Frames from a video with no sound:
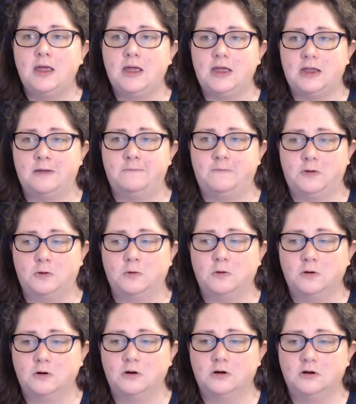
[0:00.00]
If
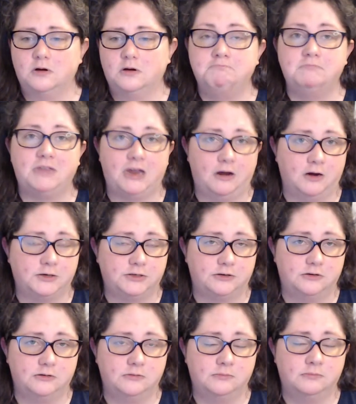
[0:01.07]
your
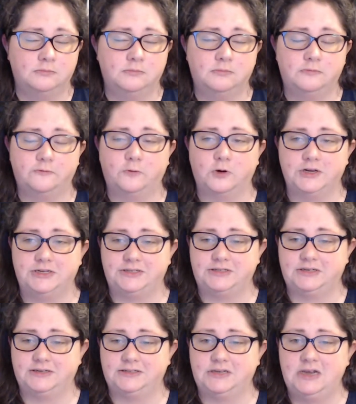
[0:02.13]
character, for
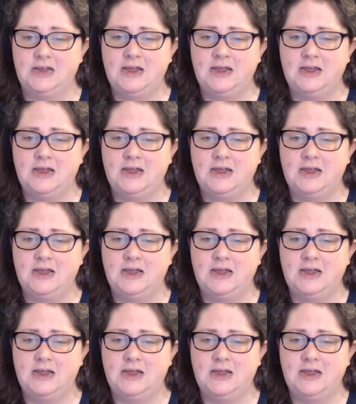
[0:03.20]
instance,